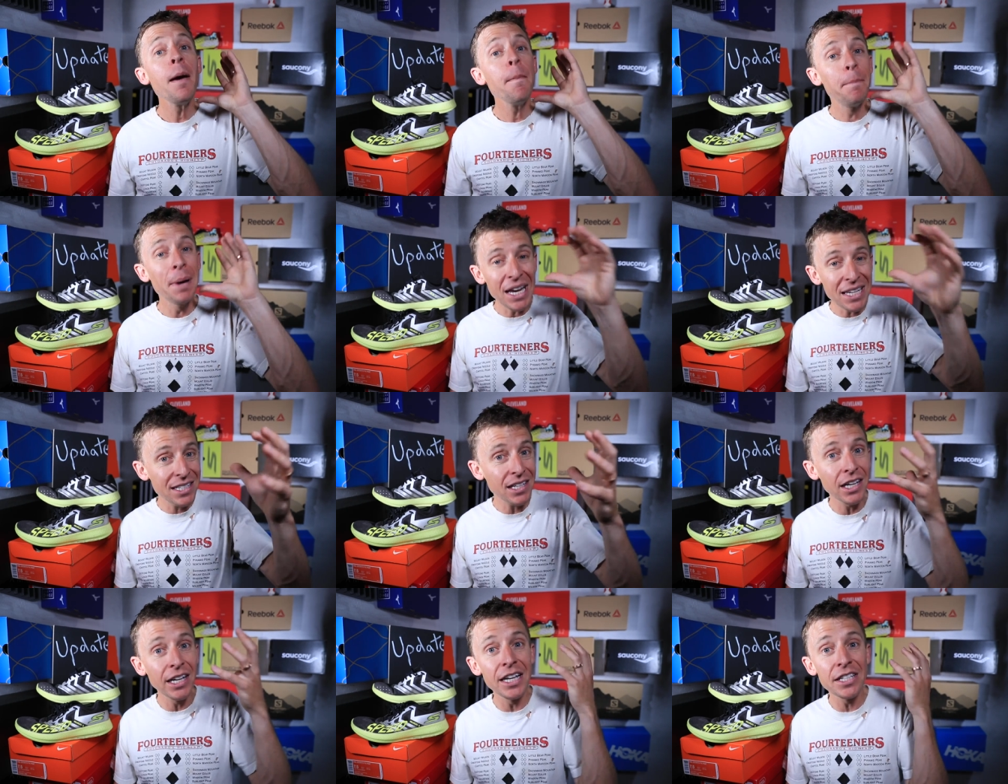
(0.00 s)

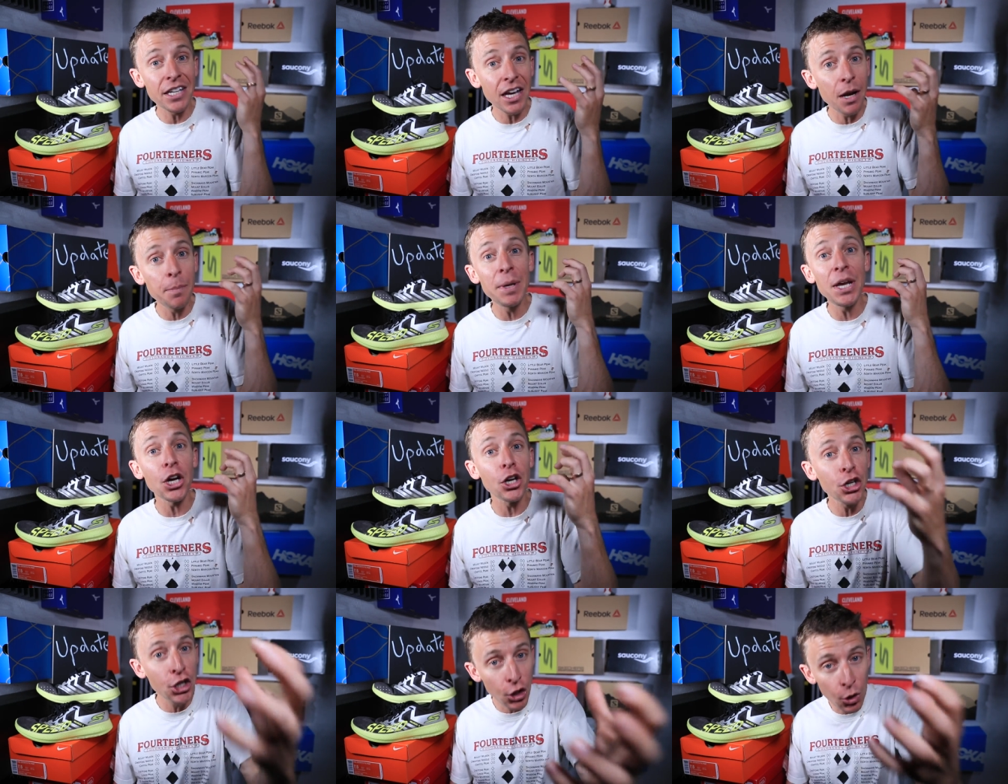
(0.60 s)
Basically, it's going to
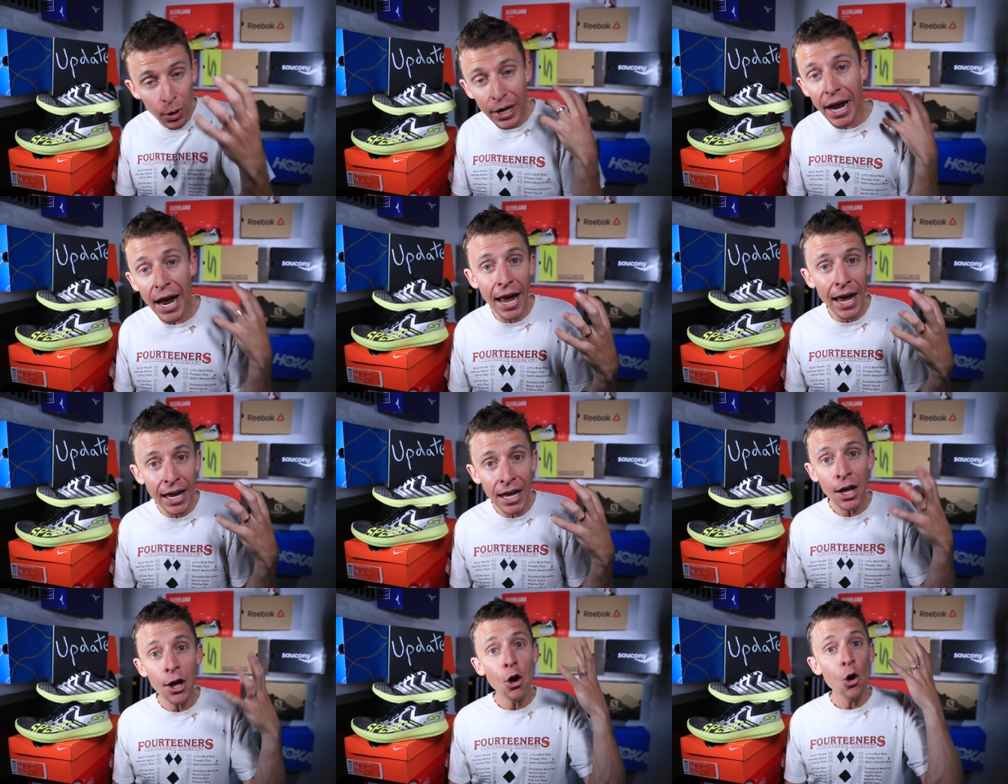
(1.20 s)
be a Q and
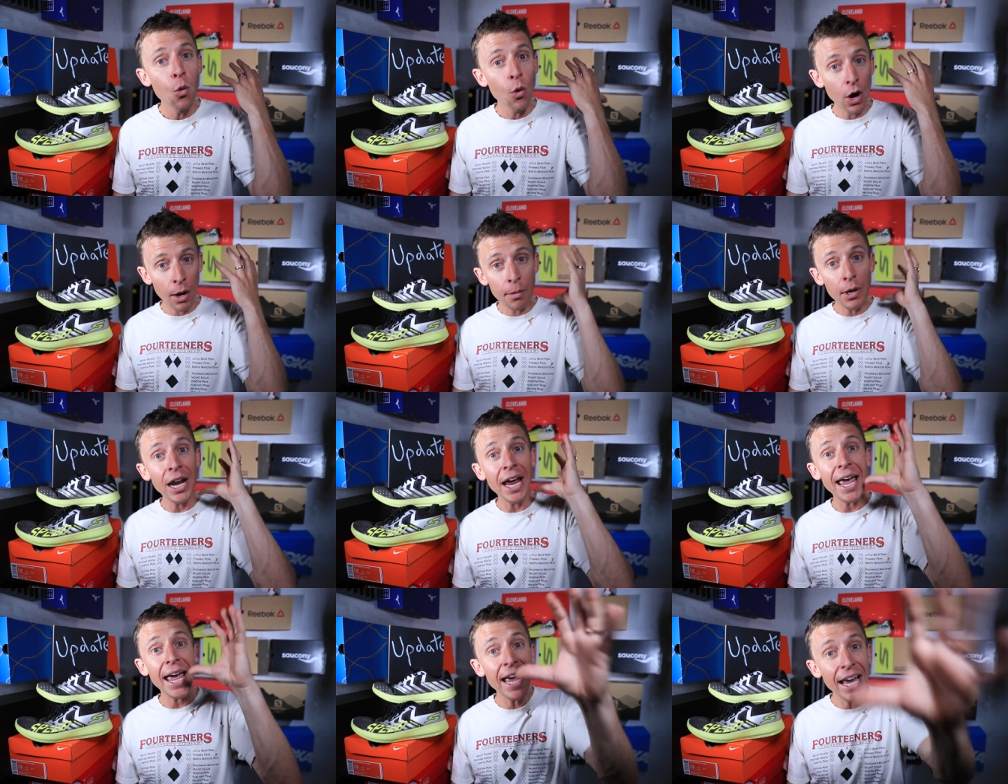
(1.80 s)
A where I'm
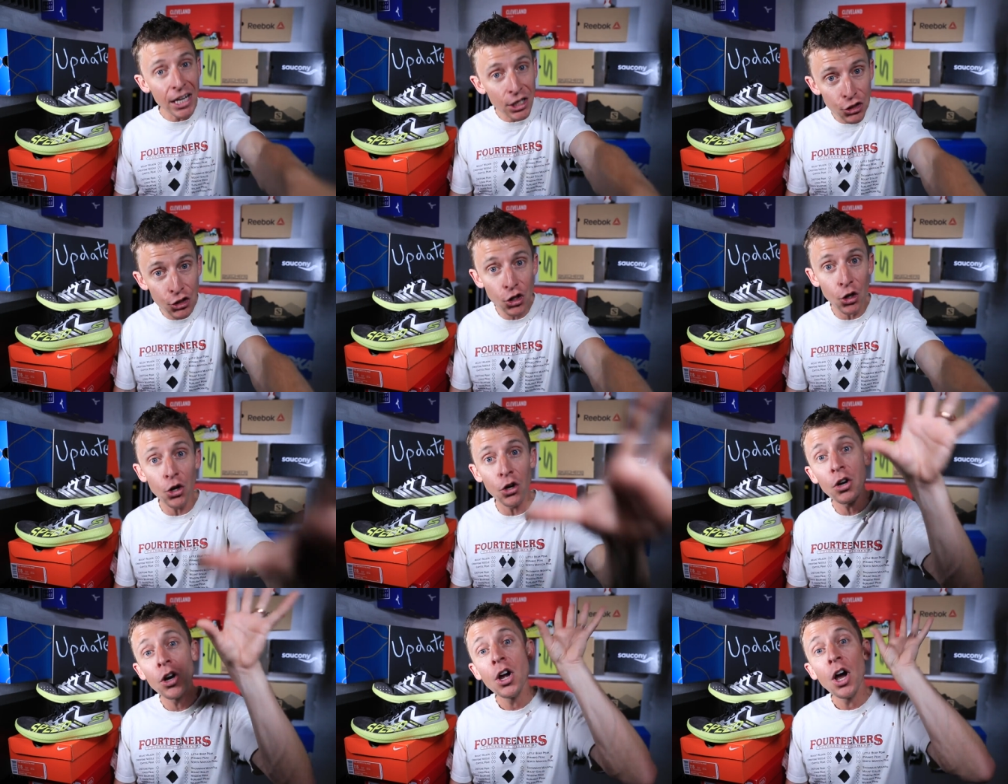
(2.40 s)
going to
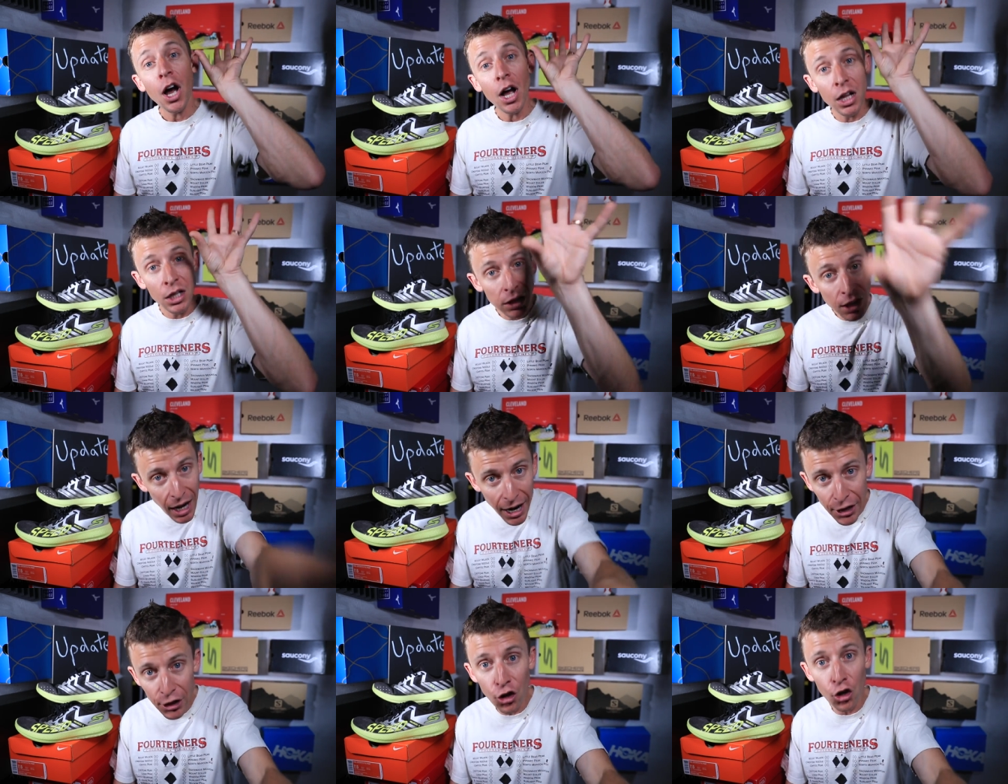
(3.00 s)
answer a
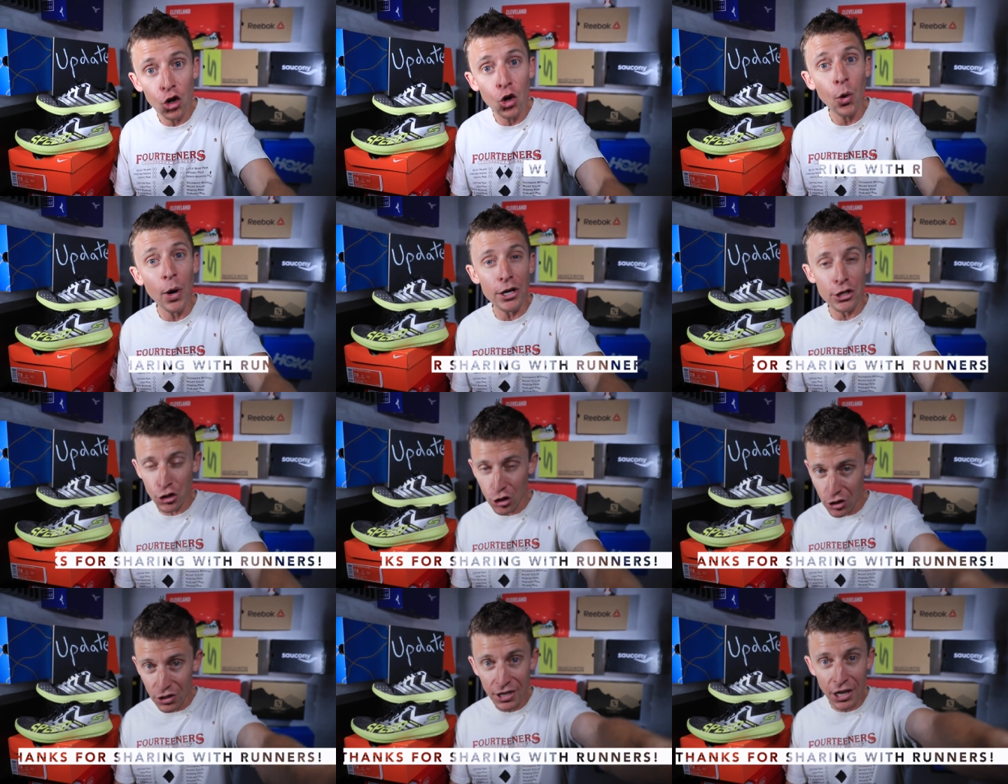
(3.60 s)
lot of your
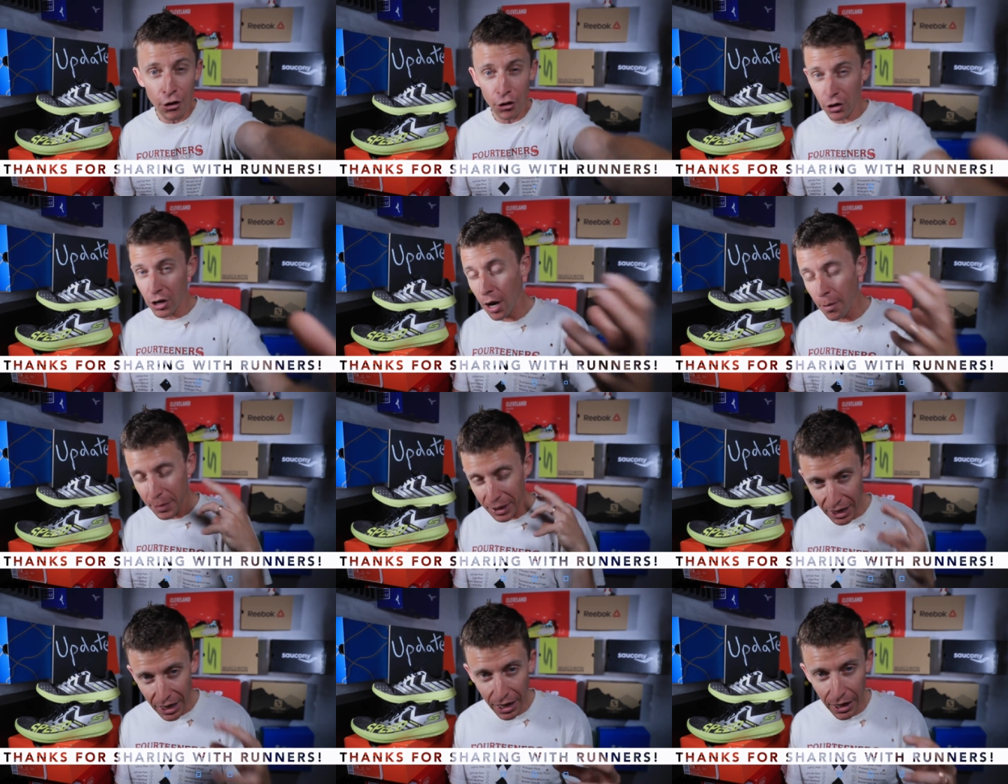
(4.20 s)
questions that are
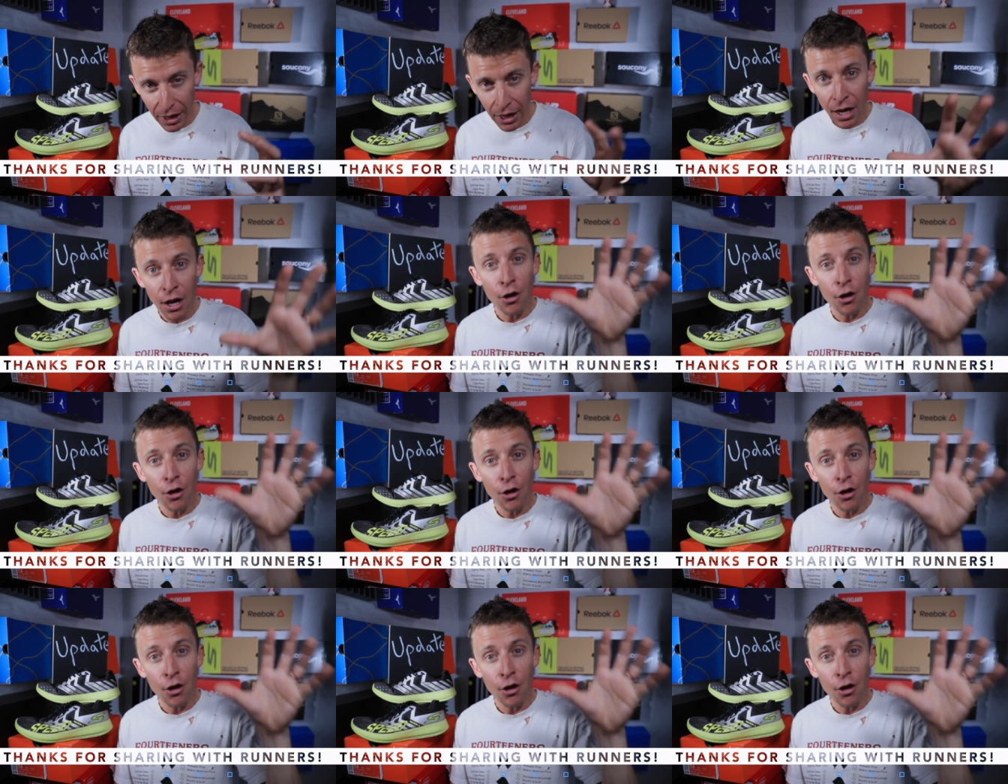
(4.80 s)
coming in